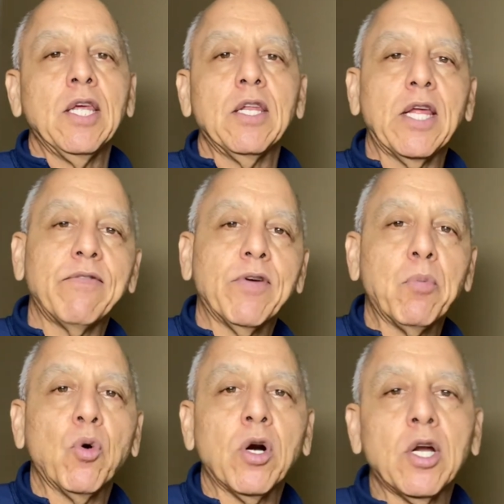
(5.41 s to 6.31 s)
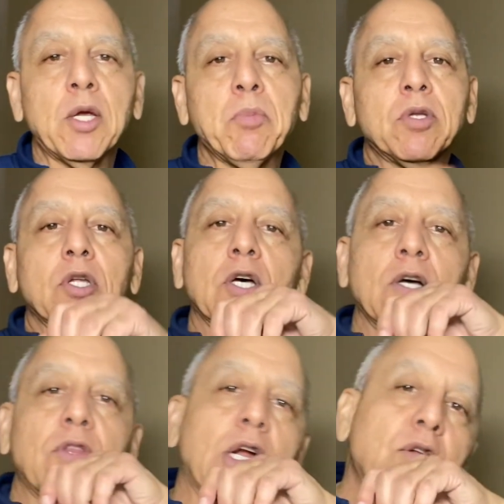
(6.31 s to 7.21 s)
late February. But I
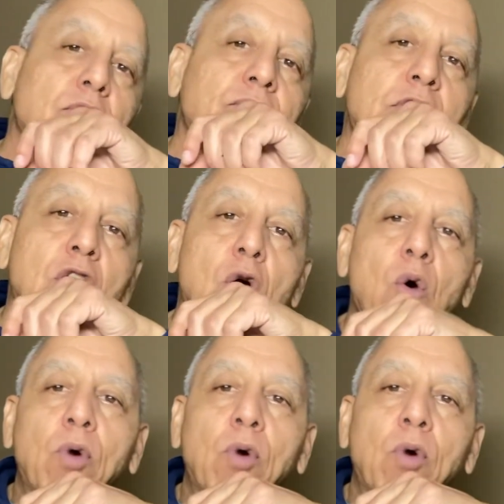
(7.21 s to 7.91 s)
thought I'd do this video